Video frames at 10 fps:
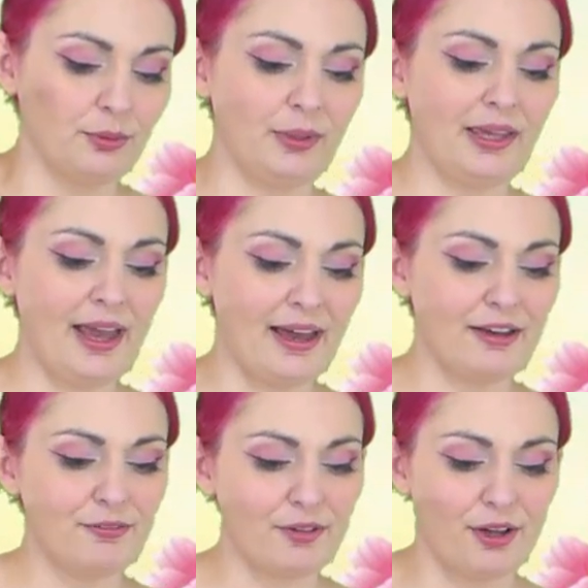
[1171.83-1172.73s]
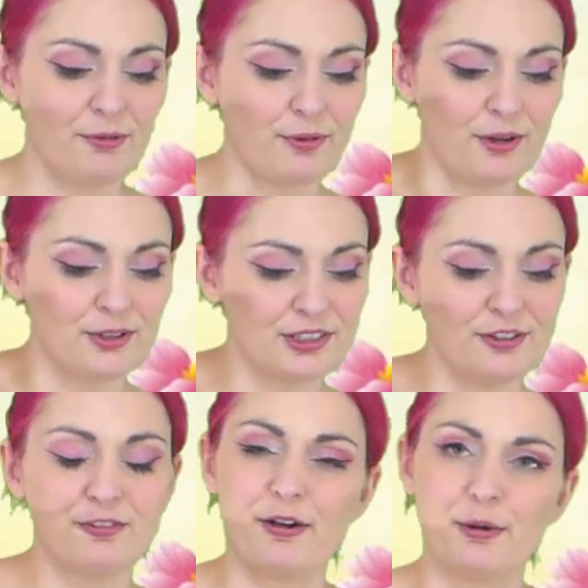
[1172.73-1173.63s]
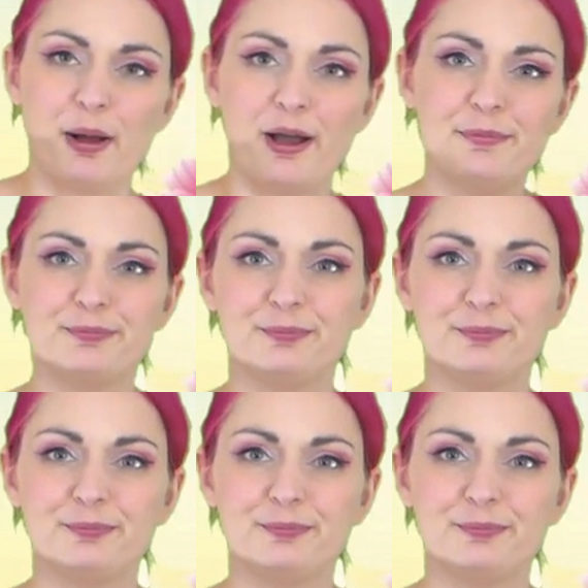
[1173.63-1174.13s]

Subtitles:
we have a rose in a flower pot.